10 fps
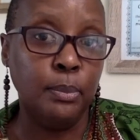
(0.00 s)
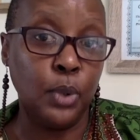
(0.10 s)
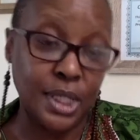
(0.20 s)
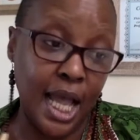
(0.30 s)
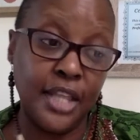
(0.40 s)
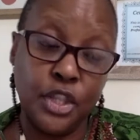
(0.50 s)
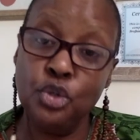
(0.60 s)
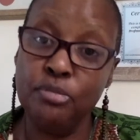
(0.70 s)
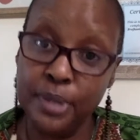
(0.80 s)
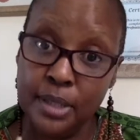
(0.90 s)
because either
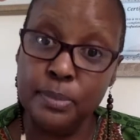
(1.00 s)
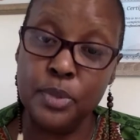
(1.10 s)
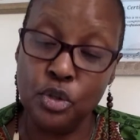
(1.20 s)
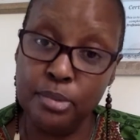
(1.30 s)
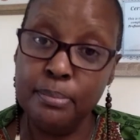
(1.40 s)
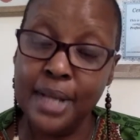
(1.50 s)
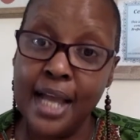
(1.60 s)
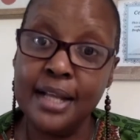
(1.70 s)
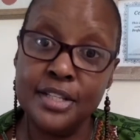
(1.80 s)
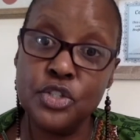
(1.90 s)
you've been you've been
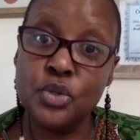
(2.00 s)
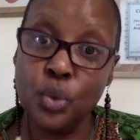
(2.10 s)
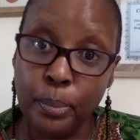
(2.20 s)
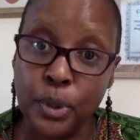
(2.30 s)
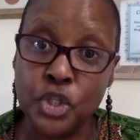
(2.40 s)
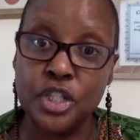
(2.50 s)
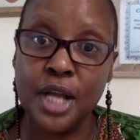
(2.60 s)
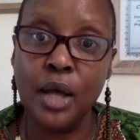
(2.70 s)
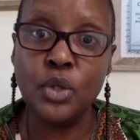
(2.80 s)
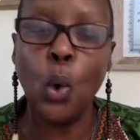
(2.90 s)
blacklisted or pushed
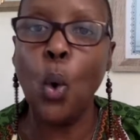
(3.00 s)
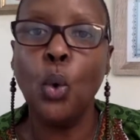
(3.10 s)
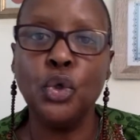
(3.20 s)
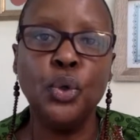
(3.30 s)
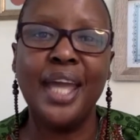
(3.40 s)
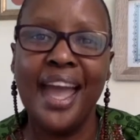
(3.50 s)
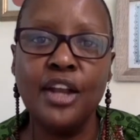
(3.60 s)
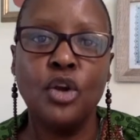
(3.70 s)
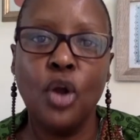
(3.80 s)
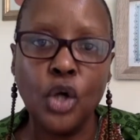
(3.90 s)
out or you
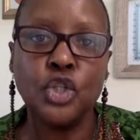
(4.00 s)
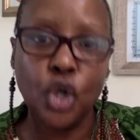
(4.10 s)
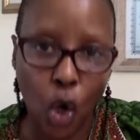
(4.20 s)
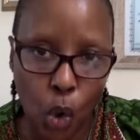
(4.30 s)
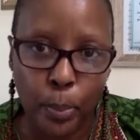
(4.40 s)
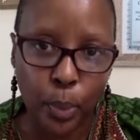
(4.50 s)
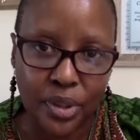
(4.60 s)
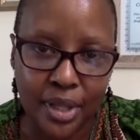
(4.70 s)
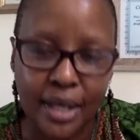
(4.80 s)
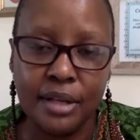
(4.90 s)
cannot cope with
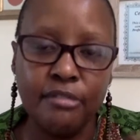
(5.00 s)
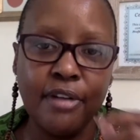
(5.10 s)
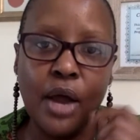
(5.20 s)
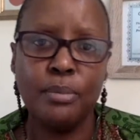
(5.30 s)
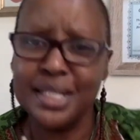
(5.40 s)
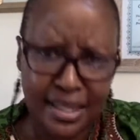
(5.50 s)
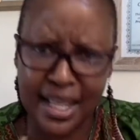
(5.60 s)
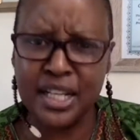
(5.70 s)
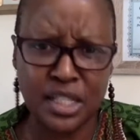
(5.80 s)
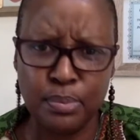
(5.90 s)
that environment and
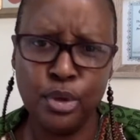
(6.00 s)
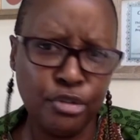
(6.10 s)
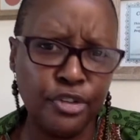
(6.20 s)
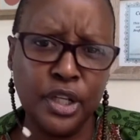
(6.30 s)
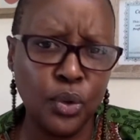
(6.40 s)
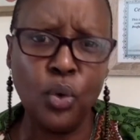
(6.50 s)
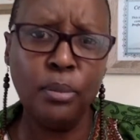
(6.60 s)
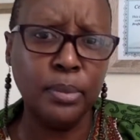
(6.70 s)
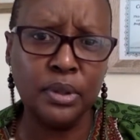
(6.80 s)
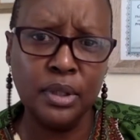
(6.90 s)
that is perfectly
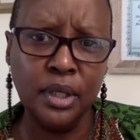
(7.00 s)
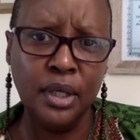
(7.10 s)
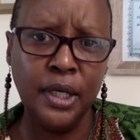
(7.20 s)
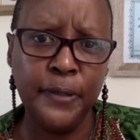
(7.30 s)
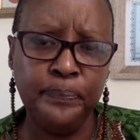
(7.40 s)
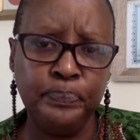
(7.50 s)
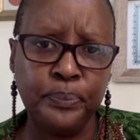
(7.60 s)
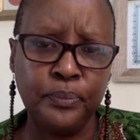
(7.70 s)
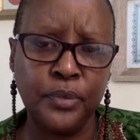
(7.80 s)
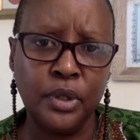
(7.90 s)
normal
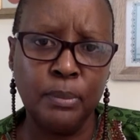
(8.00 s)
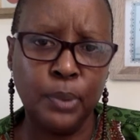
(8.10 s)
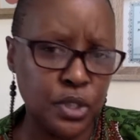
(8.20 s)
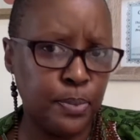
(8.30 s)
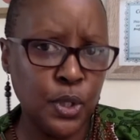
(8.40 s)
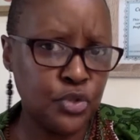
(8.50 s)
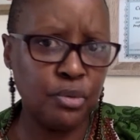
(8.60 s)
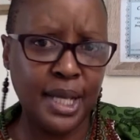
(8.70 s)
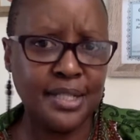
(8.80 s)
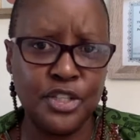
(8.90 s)
because post
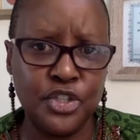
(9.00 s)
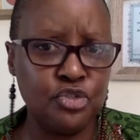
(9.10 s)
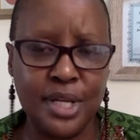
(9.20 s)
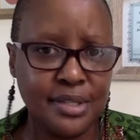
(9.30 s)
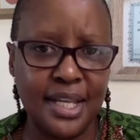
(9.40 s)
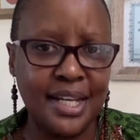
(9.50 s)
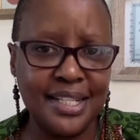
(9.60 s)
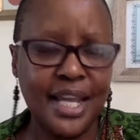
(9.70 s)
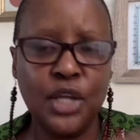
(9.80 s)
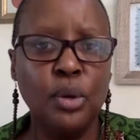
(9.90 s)
traumatic stress can
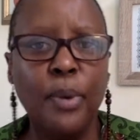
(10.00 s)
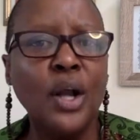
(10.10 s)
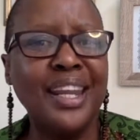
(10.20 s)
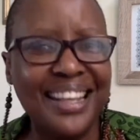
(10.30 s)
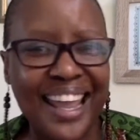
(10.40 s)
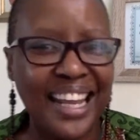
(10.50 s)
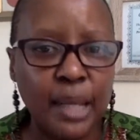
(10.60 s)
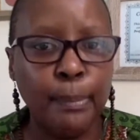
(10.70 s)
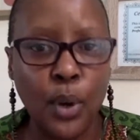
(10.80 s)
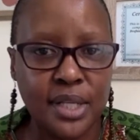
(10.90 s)
attack your body at
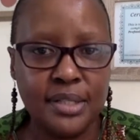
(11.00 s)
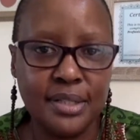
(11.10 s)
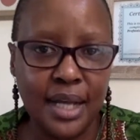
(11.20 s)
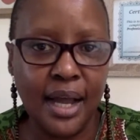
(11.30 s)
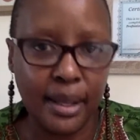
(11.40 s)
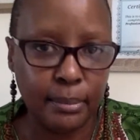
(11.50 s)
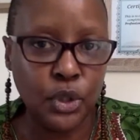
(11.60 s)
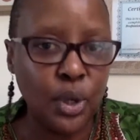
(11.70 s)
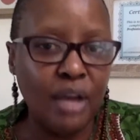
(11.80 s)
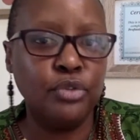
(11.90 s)
any point in time and
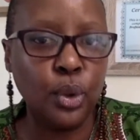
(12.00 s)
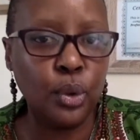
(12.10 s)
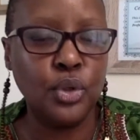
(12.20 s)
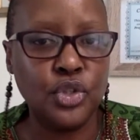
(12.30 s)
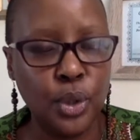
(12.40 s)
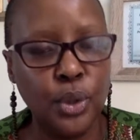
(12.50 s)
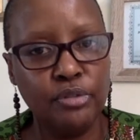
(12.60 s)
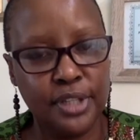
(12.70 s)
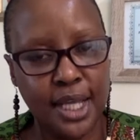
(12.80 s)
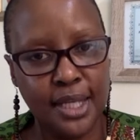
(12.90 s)
you have no control
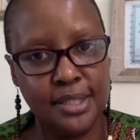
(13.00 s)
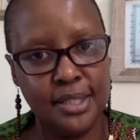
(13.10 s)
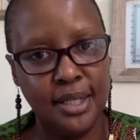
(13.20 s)
over that